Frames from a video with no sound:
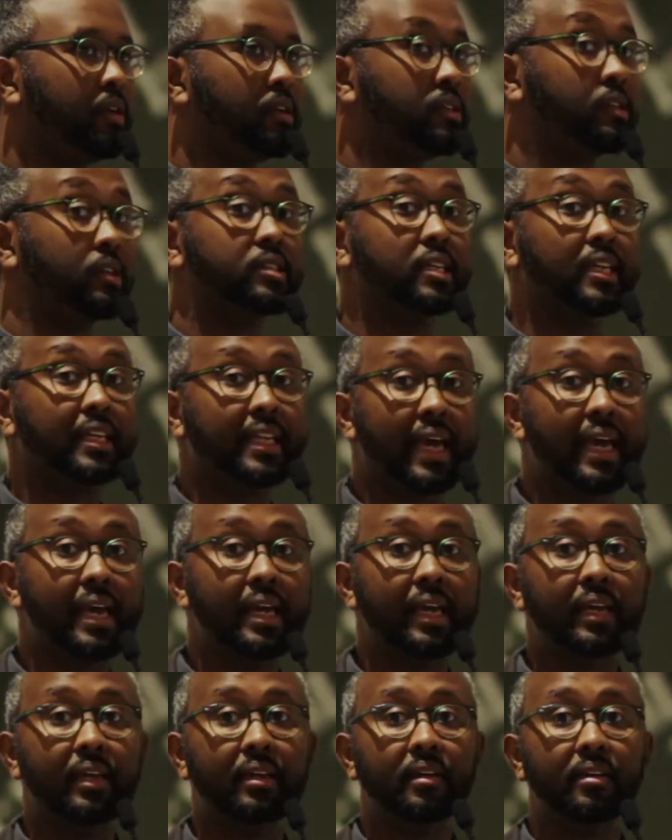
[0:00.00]
So
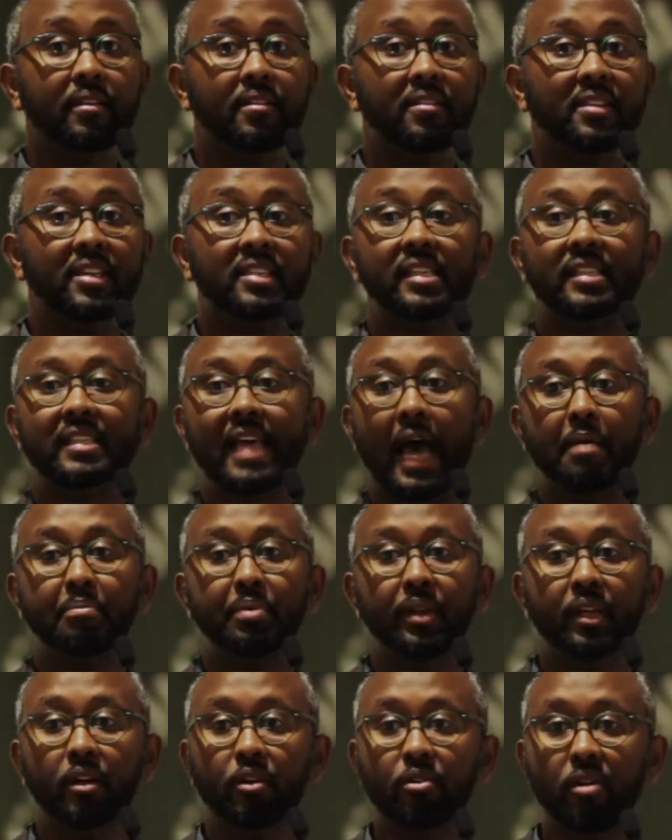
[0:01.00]
today, this is
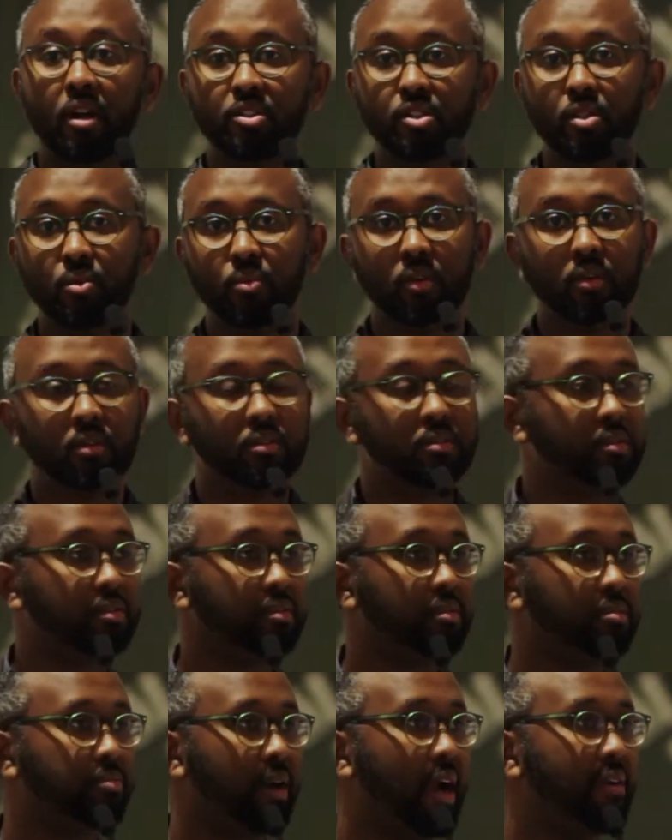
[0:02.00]
happening across the world.
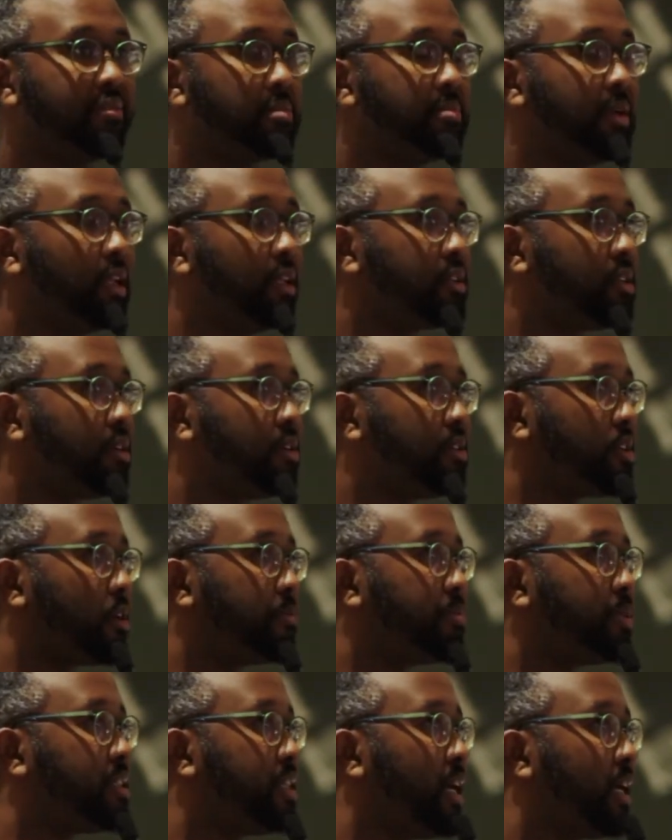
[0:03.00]
Private militaries
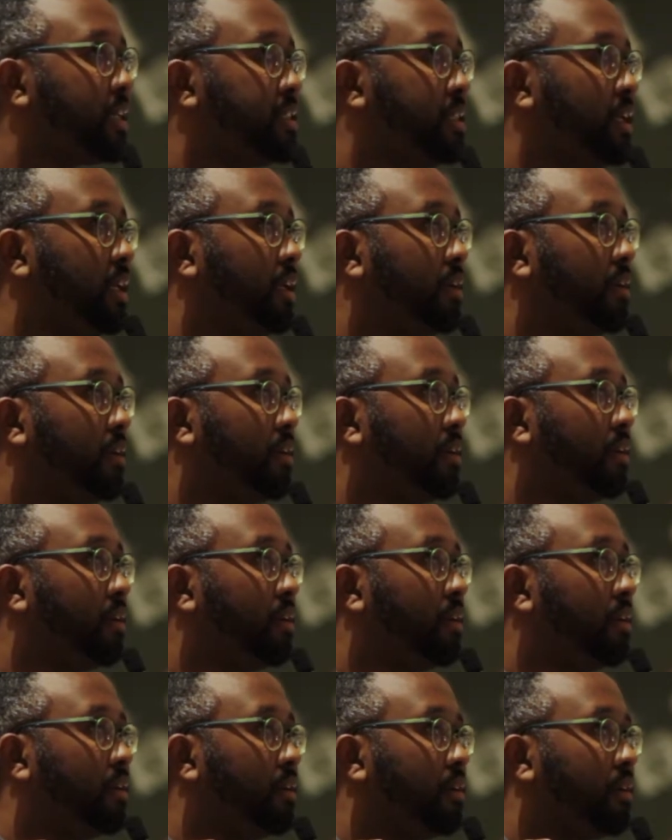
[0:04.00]
are protecting
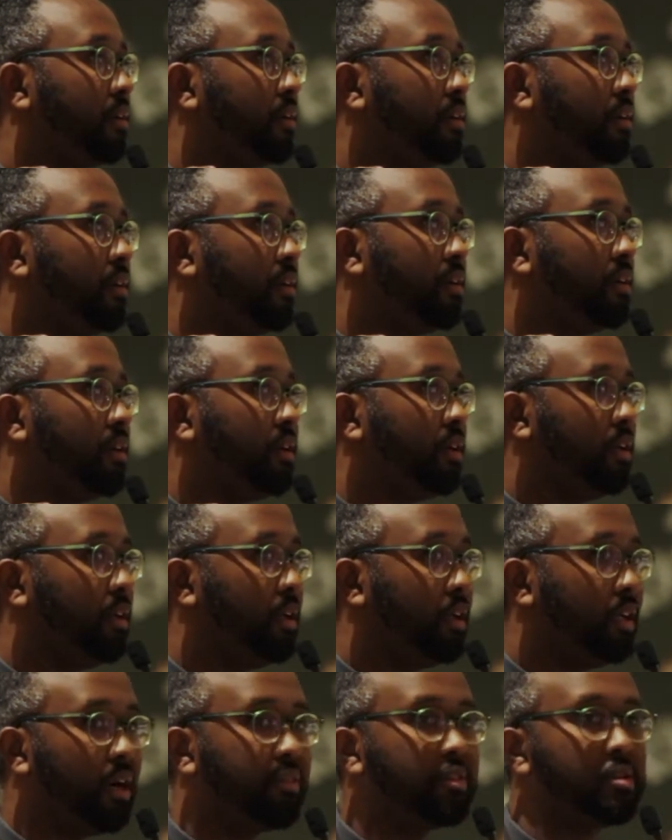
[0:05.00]

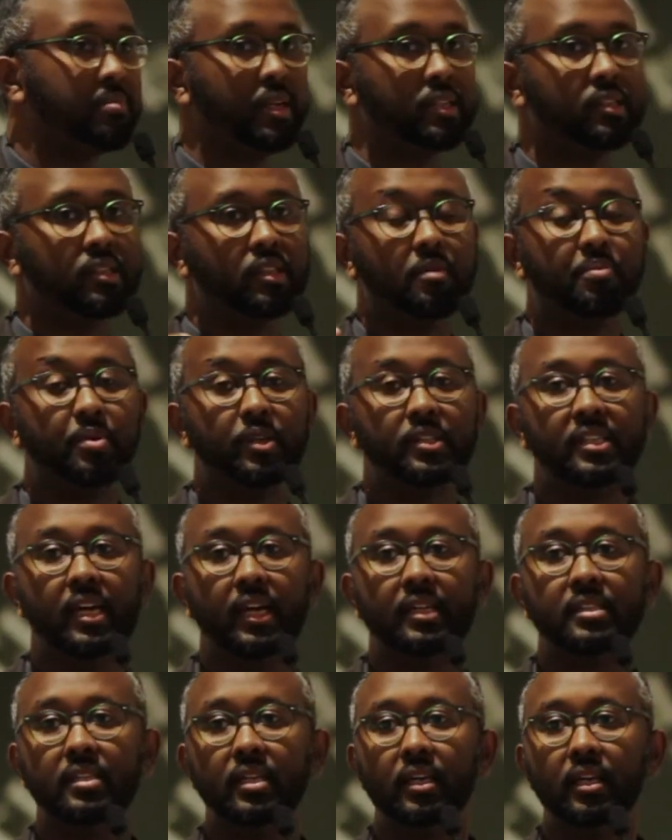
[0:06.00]
governments, they're
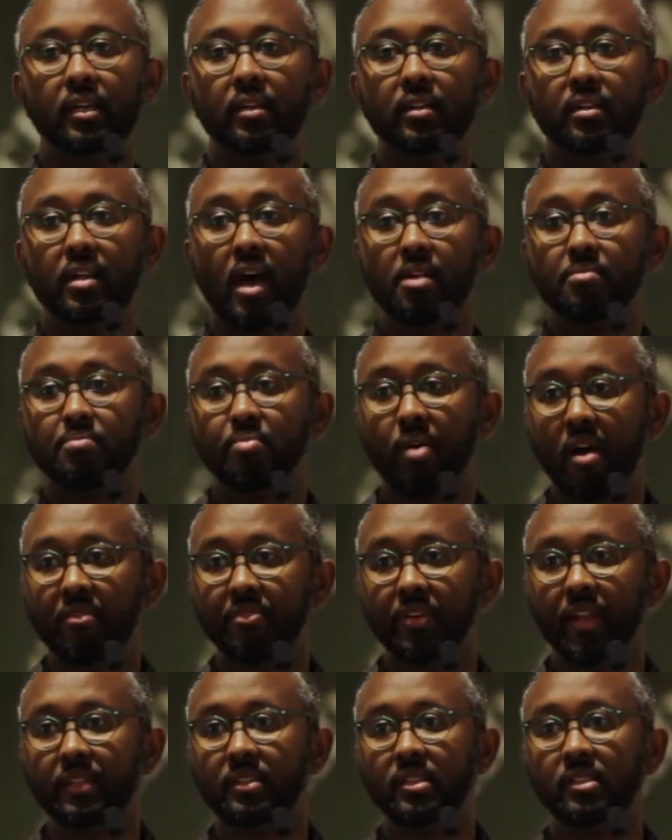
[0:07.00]
protecting
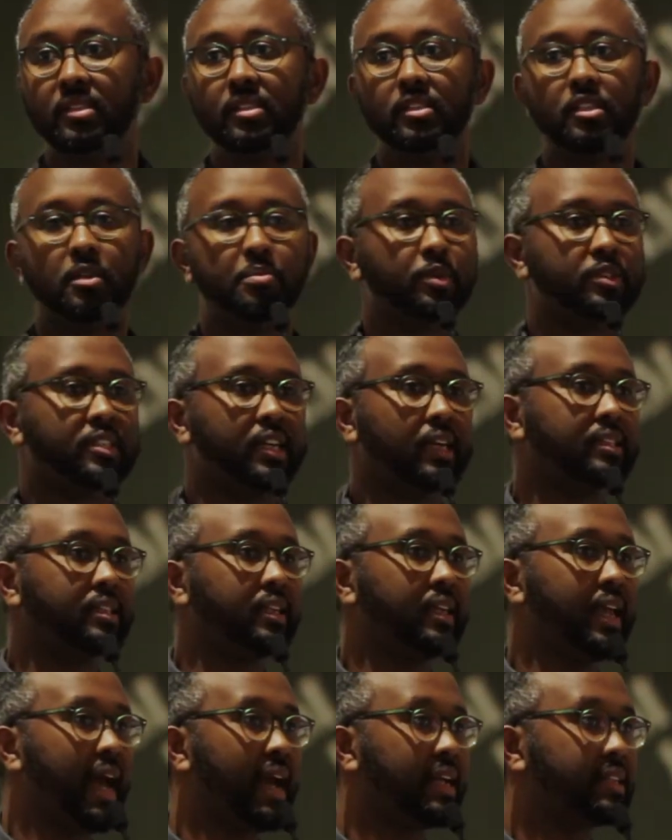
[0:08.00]
nonprofit entities, they're
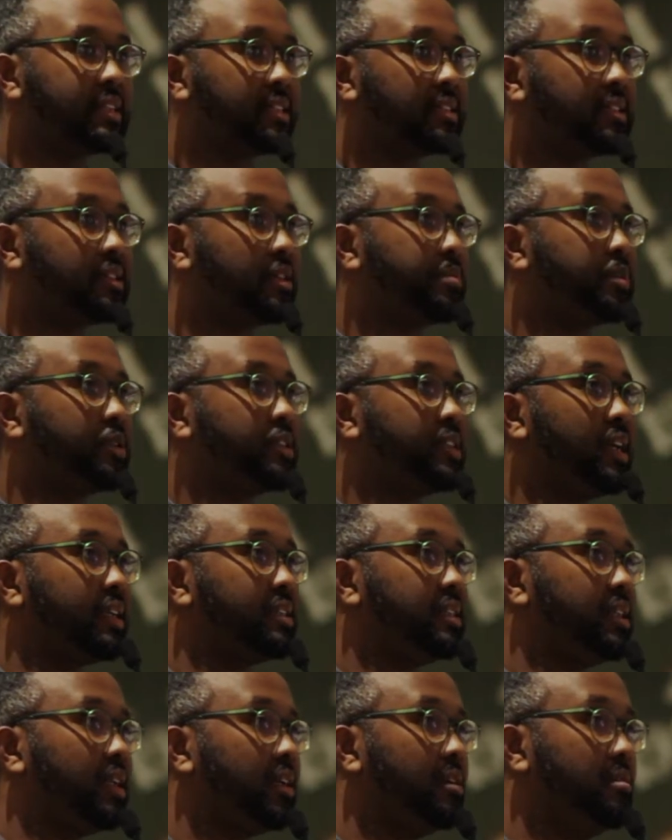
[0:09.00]
protecting assets, they're
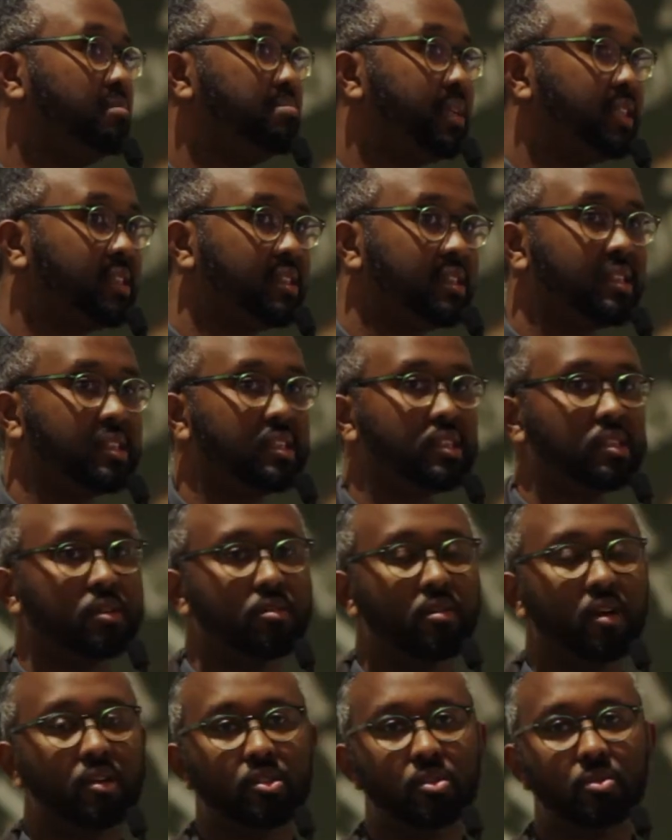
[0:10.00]
protecting businesses
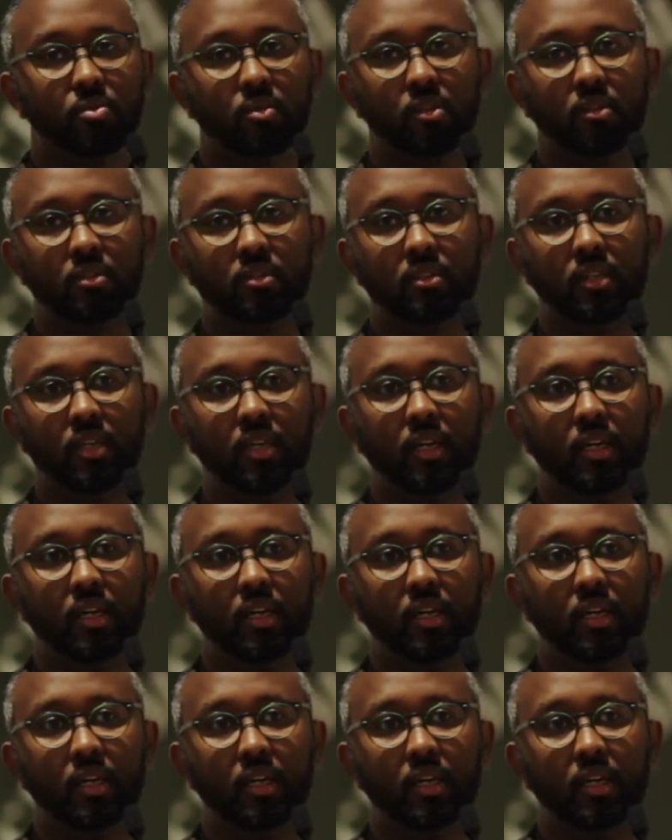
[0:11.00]
across the world.